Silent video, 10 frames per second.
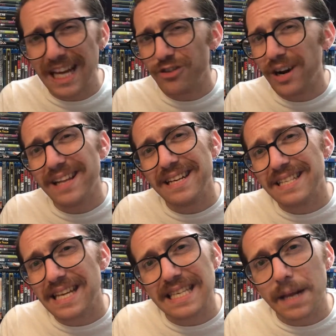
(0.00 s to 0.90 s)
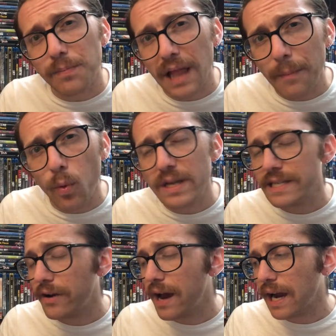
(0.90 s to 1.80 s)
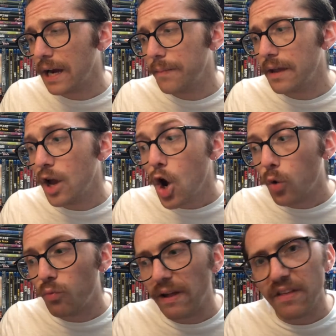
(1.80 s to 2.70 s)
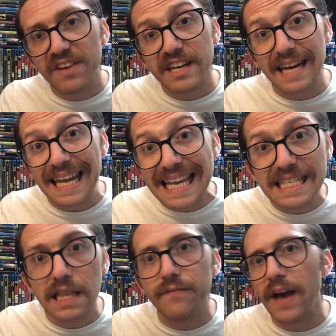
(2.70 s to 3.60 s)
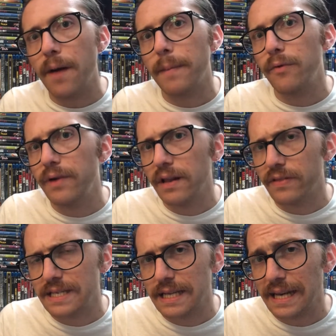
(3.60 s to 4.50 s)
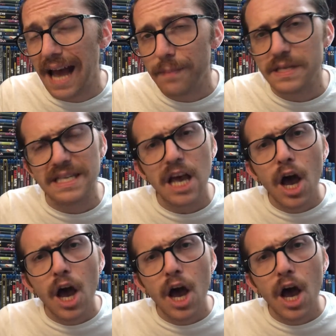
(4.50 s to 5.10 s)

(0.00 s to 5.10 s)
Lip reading: I try not to discuss any plot points that are not going to be relevant and easily found by reading the synopsis.